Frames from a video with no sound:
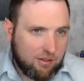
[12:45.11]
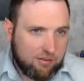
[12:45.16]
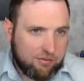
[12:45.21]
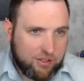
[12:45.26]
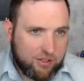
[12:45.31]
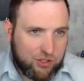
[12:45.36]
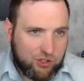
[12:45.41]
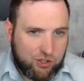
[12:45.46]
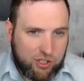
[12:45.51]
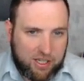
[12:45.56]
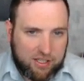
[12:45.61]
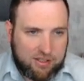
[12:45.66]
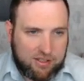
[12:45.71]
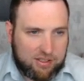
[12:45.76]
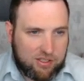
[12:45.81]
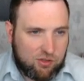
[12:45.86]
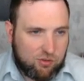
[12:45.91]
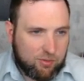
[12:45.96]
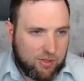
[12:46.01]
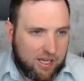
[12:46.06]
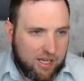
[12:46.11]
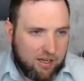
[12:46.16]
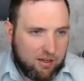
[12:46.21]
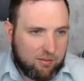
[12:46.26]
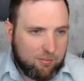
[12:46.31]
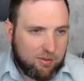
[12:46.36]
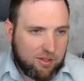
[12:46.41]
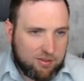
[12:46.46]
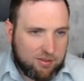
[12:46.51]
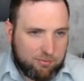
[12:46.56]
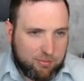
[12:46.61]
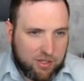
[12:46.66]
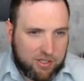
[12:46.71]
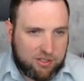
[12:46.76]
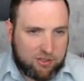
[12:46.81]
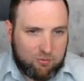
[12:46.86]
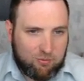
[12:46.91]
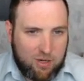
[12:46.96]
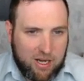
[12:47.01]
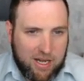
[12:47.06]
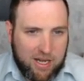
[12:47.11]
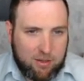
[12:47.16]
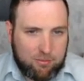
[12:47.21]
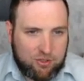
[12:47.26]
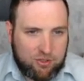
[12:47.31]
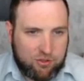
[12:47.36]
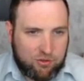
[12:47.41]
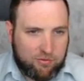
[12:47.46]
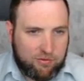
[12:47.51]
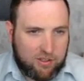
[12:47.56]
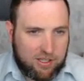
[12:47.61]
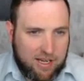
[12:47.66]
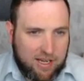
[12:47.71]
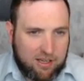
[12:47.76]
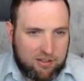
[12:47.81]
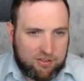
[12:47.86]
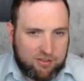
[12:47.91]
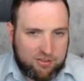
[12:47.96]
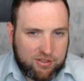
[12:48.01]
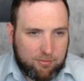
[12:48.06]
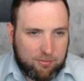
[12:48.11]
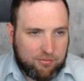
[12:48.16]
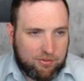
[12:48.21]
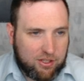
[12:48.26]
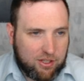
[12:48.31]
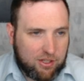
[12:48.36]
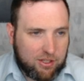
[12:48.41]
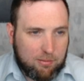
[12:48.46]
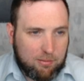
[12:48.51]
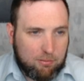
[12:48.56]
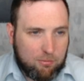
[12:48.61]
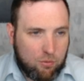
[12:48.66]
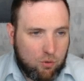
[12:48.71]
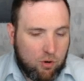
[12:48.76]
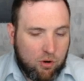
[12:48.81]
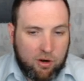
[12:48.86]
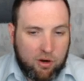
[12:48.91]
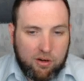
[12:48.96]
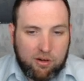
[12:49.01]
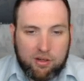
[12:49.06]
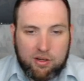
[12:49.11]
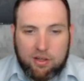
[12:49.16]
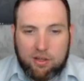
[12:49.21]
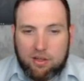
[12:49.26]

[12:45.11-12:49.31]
Let's check this one out because Busta Rhymes, Juvenile, Slim Thug, and more.